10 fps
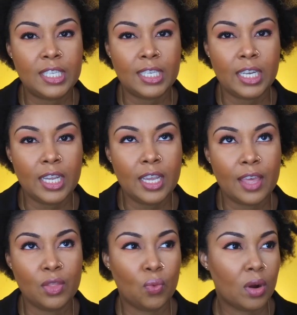city
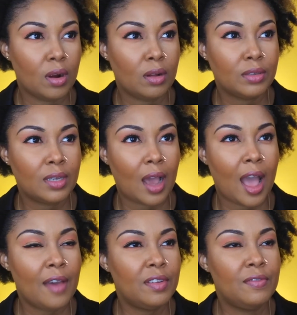in the world?
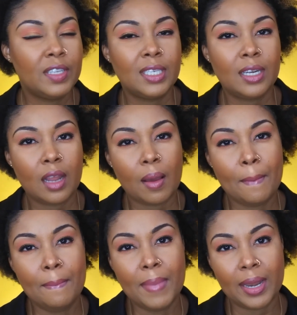I haven't visited
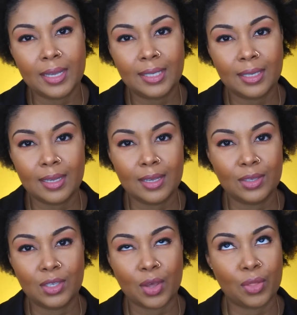many
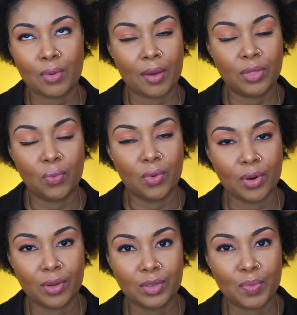cities throughout the
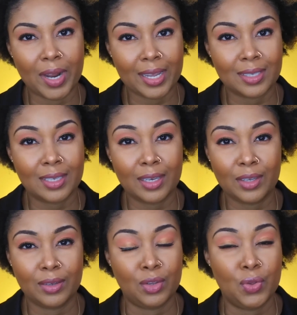world, but I can tell
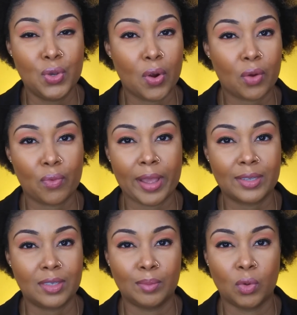you New York
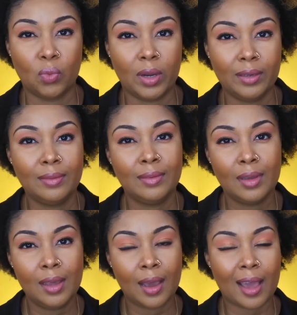ranks #1.
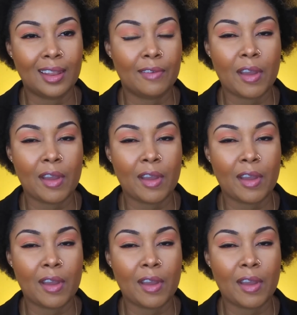I love